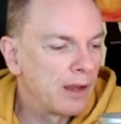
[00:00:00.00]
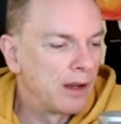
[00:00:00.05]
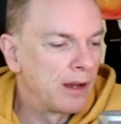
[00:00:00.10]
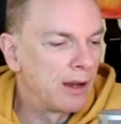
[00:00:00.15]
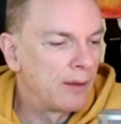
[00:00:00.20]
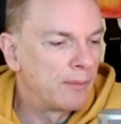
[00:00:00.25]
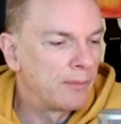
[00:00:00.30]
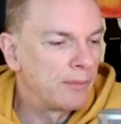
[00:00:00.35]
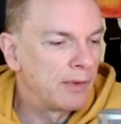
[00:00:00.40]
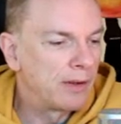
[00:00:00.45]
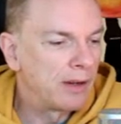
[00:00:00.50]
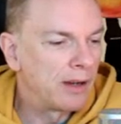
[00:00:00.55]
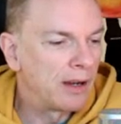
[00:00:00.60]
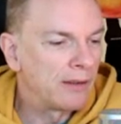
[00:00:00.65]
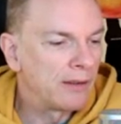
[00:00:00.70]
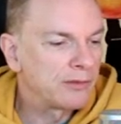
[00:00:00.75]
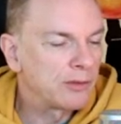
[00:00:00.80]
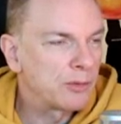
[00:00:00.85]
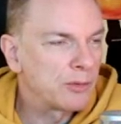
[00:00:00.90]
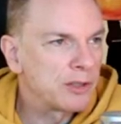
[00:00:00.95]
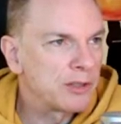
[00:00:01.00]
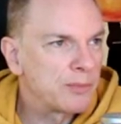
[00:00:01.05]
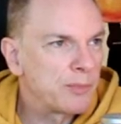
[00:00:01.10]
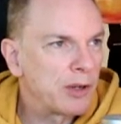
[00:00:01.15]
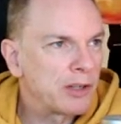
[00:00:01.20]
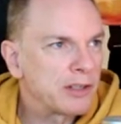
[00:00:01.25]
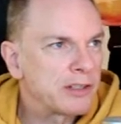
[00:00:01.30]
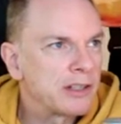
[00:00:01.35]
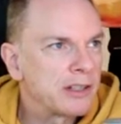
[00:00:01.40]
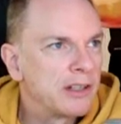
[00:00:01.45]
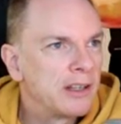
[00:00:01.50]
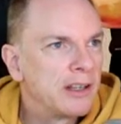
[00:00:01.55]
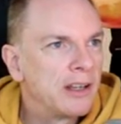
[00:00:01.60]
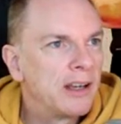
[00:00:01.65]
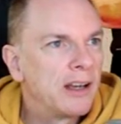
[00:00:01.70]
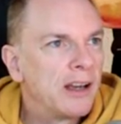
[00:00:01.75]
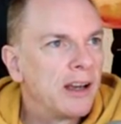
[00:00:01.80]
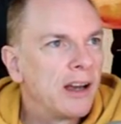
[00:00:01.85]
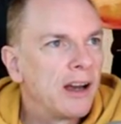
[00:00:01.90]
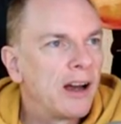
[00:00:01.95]
Um, afterwards, but
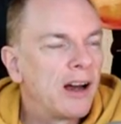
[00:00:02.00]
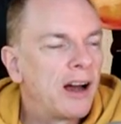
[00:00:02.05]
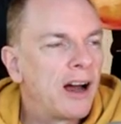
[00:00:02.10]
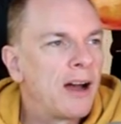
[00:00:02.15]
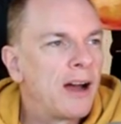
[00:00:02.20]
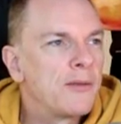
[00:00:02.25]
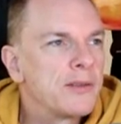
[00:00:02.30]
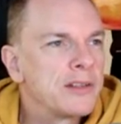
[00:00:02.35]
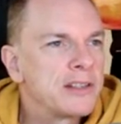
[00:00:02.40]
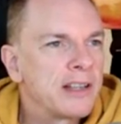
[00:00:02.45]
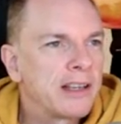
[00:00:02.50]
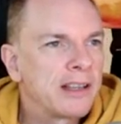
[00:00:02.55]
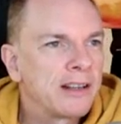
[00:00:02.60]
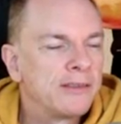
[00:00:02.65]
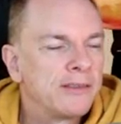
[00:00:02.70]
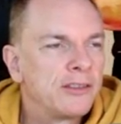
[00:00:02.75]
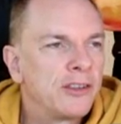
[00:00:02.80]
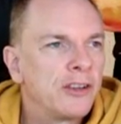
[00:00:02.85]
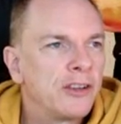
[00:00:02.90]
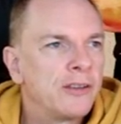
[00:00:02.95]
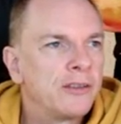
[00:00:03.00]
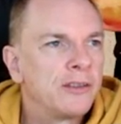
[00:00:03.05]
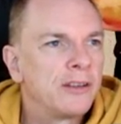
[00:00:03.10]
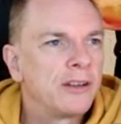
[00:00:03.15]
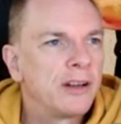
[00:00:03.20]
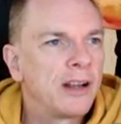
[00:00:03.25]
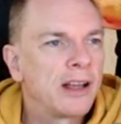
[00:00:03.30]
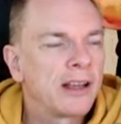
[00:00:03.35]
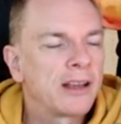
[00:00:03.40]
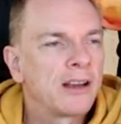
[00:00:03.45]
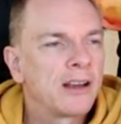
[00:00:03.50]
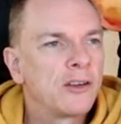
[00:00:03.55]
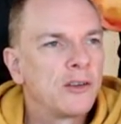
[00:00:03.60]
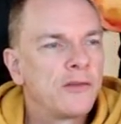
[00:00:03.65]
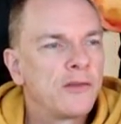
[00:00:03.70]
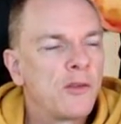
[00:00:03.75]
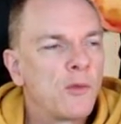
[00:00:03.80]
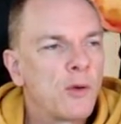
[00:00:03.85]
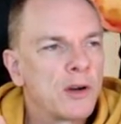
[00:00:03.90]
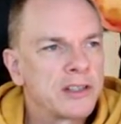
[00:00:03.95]
I was thinking of doing like I don't know
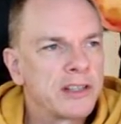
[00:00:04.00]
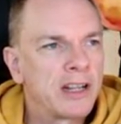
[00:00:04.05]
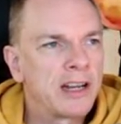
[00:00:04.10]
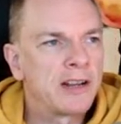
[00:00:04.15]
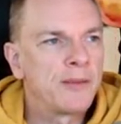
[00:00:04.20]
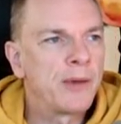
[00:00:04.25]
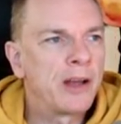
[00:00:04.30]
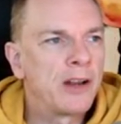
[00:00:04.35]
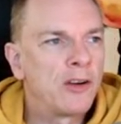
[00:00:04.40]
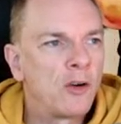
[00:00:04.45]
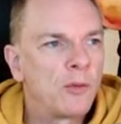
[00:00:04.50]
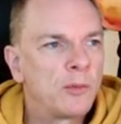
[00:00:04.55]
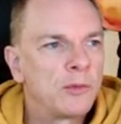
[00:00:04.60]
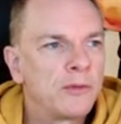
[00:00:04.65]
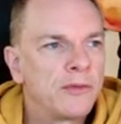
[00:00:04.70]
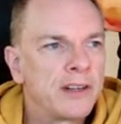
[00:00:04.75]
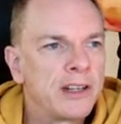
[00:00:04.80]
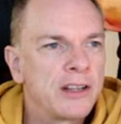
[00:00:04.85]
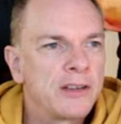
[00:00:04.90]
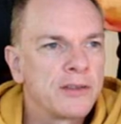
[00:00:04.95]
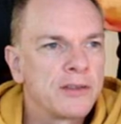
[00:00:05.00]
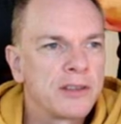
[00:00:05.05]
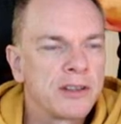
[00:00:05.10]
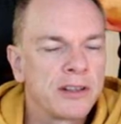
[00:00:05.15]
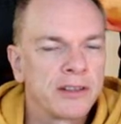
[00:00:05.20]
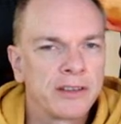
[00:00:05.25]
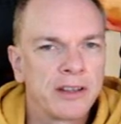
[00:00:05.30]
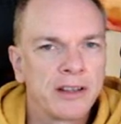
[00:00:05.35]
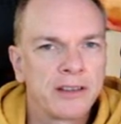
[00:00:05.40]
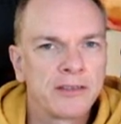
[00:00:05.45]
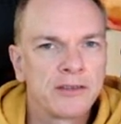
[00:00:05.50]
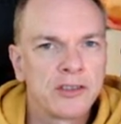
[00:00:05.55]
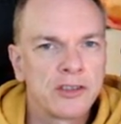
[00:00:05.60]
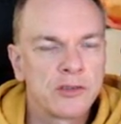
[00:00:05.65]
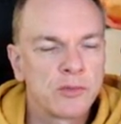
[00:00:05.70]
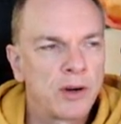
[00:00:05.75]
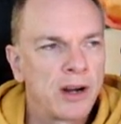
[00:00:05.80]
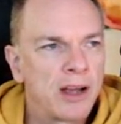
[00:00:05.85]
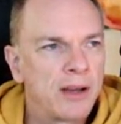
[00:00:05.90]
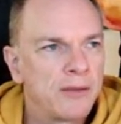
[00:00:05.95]
if you watched any of my normal videos, like, like just
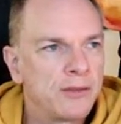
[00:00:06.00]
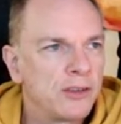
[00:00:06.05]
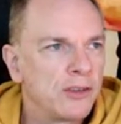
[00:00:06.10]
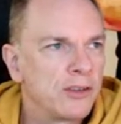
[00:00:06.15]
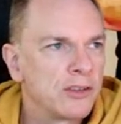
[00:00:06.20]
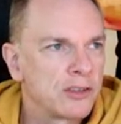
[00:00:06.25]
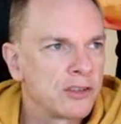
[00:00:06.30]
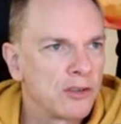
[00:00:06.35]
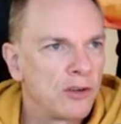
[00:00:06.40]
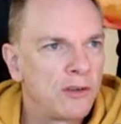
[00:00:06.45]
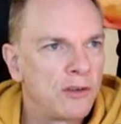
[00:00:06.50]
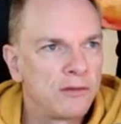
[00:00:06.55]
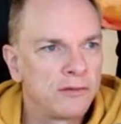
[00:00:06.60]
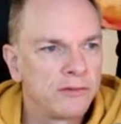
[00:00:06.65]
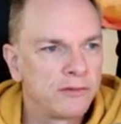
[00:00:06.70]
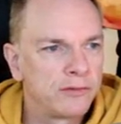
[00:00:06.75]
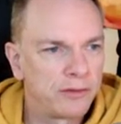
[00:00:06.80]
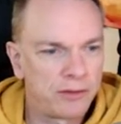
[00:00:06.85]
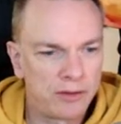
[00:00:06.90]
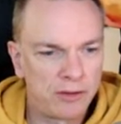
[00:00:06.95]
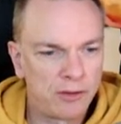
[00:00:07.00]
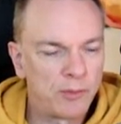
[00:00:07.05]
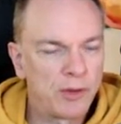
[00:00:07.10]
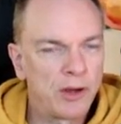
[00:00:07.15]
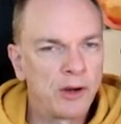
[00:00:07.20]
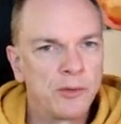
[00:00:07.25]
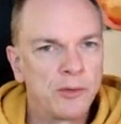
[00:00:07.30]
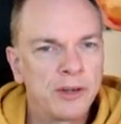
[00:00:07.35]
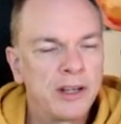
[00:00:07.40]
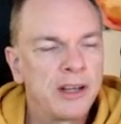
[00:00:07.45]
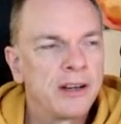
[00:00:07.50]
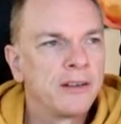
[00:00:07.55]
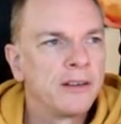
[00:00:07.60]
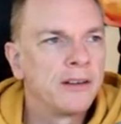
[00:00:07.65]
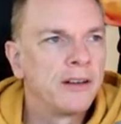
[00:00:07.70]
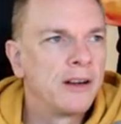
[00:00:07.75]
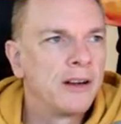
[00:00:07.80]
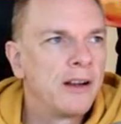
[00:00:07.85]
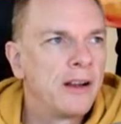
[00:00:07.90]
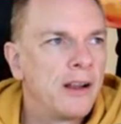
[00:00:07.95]
where I do a solve on my own here.
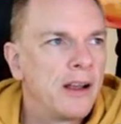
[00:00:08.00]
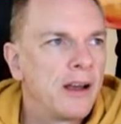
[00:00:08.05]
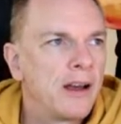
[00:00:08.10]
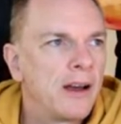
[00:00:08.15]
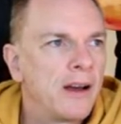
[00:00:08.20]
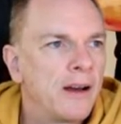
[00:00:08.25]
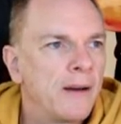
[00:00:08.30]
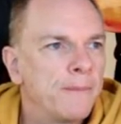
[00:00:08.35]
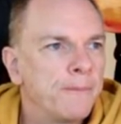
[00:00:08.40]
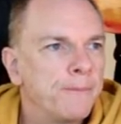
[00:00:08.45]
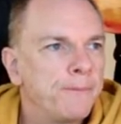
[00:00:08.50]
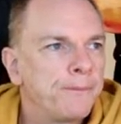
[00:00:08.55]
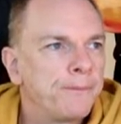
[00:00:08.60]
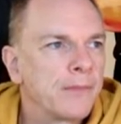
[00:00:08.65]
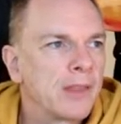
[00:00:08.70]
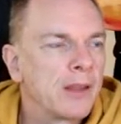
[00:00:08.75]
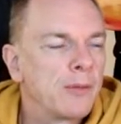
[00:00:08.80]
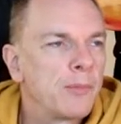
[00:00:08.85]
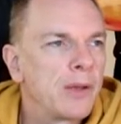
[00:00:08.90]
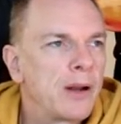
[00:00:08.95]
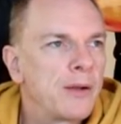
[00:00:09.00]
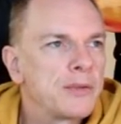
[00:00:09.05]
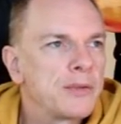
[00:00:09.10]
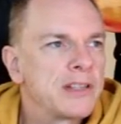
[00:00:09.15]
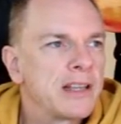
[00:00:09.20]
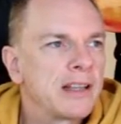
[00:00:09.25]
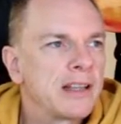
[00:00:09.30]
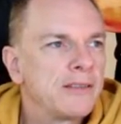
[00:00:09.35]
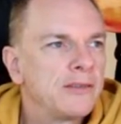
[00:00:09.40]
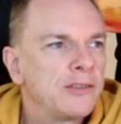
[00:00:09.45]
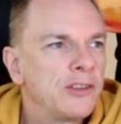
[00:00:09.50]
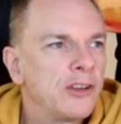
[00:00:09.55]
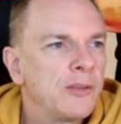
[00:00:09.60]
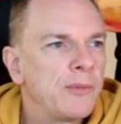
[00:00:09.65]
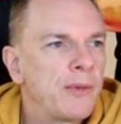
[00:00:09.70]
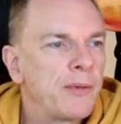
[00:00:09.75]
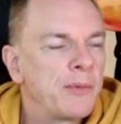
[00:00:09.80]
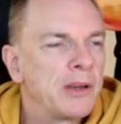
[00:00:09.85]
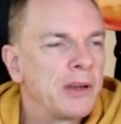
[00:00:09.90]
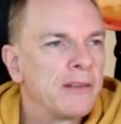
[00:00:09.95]
Um, but I was thinking of doing
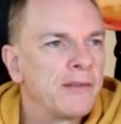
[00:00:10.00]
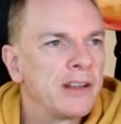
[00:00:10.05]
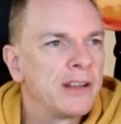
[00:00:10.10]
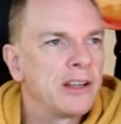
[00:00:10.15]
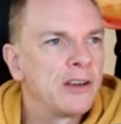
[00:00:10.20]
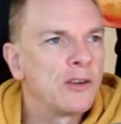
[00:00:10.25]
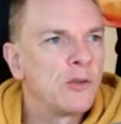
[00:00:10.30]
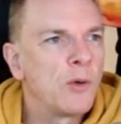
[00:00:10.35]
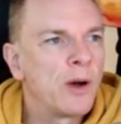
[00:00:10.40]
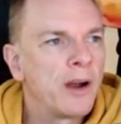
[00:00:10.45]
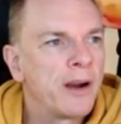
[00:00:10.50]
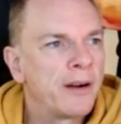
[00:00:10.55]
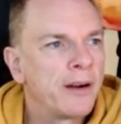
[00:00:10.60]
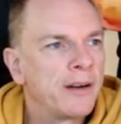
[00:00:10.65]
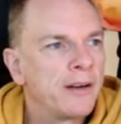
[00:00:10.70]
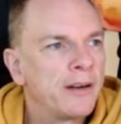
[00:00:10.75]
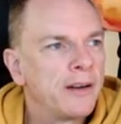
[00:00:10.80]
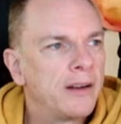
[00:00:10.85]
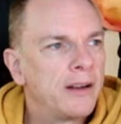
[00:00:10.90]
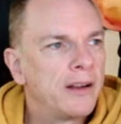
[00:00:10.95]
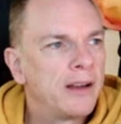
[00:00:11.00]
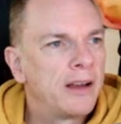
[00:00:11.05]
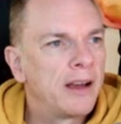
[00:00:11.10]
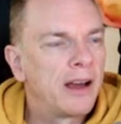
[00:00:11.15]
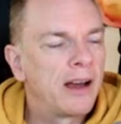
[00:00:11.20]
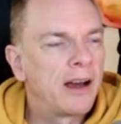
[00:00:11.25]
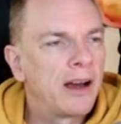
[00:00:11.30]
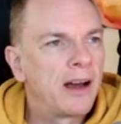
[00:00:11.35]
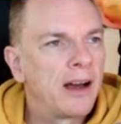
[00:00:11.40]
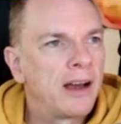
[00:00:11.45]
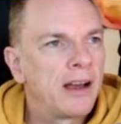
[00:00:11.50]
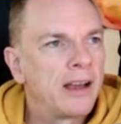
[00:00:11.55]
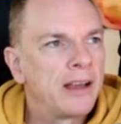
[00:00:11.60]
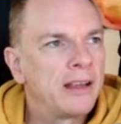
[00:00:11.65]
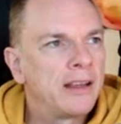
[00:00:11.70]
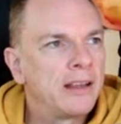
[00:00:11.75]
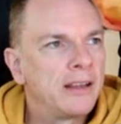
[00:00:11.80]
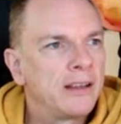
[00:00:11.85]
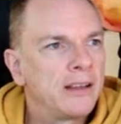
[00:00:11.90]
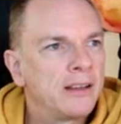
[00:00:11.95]
maybe a video where
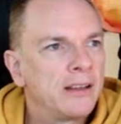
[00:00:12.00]
I